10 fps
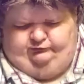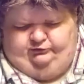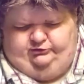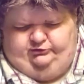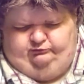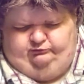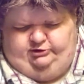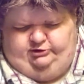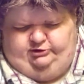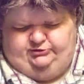Russia.
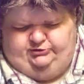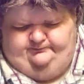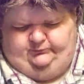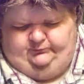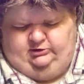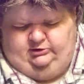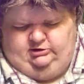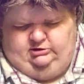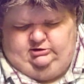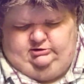They
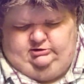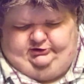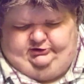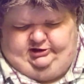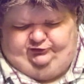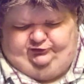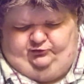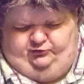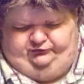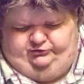lost most of their
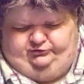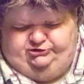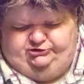ships, and